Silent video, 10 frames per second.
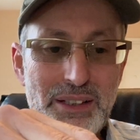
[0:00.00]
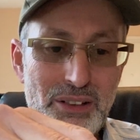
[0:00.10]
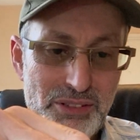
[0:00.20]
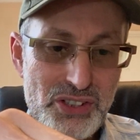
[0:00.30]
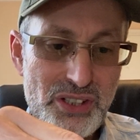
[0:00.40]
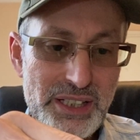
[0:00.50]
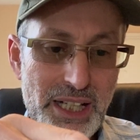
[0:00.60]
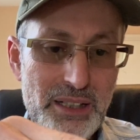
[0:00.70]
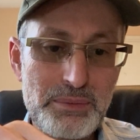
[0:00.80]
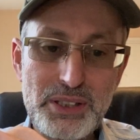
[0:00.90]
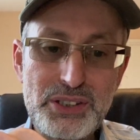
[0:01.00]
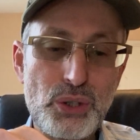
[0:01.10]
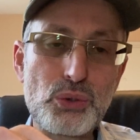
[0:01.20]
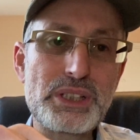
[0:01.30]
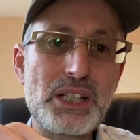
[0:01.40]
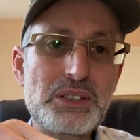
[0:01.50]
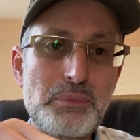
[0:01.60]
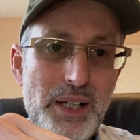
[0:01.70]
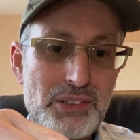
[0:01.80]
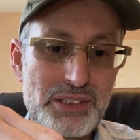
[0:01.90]
original Caliburn, no doubt
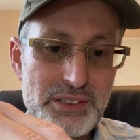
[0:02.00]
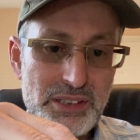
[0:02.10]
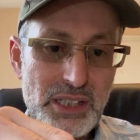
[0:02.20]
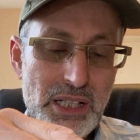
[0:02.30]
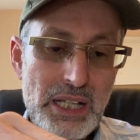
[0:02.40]
about it.